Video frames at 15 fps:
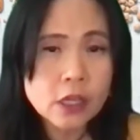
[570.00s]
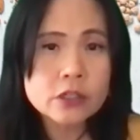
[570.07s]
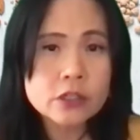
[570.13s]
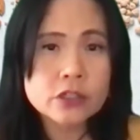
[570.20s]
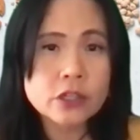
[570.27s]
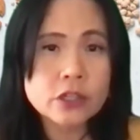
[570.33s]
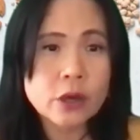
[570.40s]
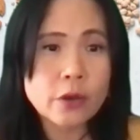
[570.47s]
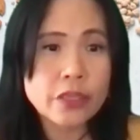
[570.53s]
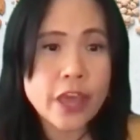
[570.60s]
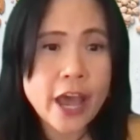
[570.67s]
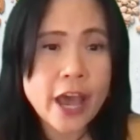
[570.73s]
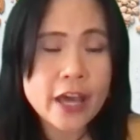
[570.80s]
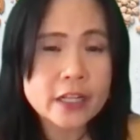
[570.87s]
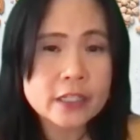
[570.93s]
So
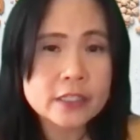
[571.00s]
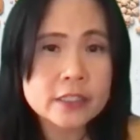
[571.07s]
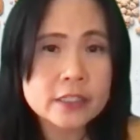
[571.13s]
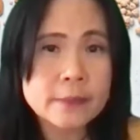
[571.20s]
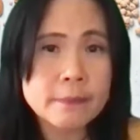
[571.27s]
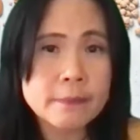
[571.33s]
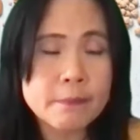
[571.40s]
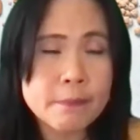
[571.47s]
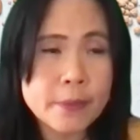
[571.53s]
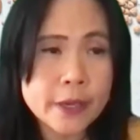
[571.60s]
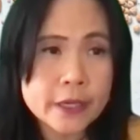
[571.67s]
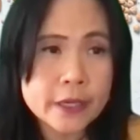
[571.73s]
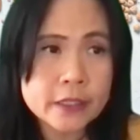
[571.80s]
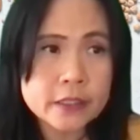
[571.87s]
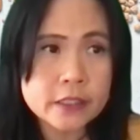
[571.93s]
that is the
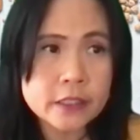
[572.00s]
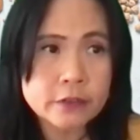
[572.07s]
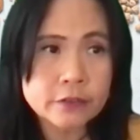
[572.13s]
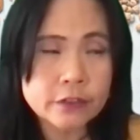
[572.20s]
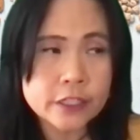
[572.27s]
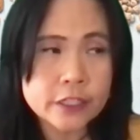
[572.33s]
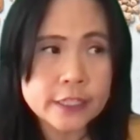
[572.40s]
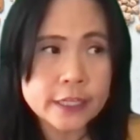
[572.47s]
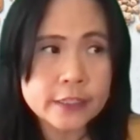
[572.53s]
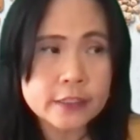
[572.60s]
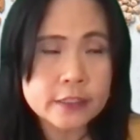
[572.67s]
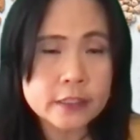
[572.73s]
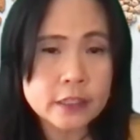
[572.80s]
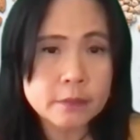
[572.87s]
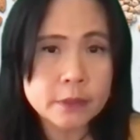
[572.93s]
biggest difference I
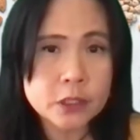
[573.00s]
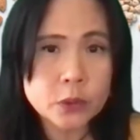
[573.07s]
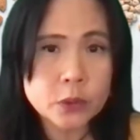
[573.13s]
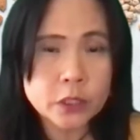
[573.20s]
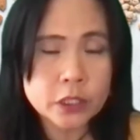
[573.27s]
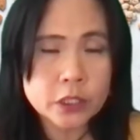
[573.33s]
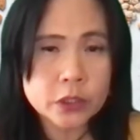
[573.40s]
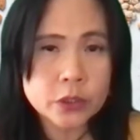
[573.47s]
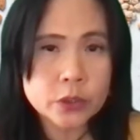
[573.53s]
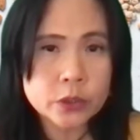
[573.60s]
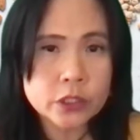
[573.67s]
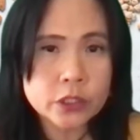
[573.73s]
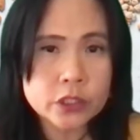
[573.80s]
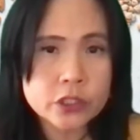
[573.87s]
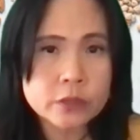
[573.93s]
see between the two
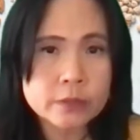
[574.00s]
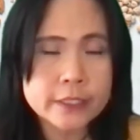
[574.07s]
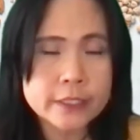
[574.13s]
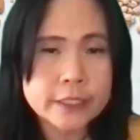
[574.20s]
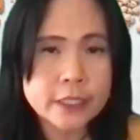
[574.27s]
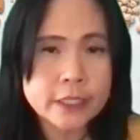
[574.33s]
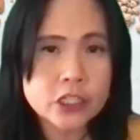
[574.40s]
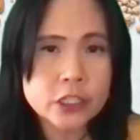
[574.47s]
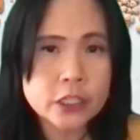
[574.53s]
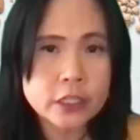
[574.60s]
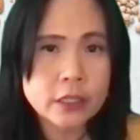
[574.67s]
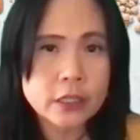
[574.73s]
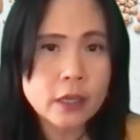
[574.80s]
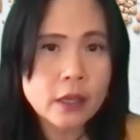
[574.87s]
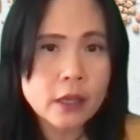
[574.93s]

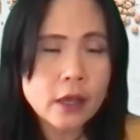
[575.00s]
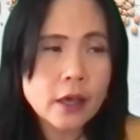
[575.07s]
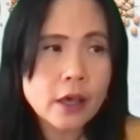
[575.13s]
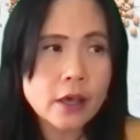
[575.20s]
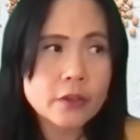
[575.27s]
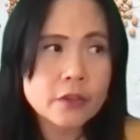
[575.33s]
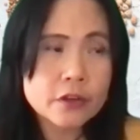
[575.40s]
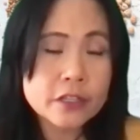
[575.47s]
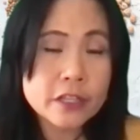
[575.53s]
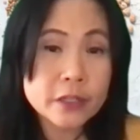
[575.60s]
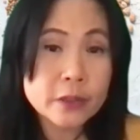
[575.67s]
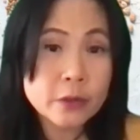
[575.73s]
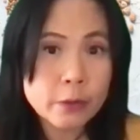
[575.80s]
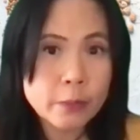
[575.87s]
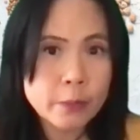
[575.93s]
instrumentation, other than
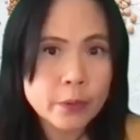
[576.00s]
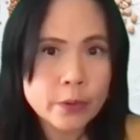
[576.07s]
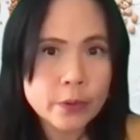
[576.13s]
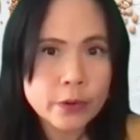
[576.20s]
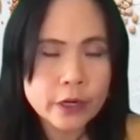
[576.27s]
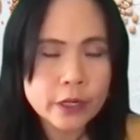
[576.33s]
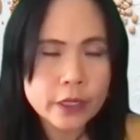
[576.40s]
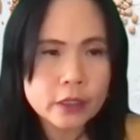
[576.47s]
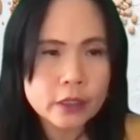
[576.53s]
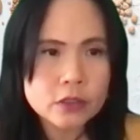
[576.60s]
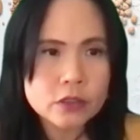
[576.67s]
the reporting.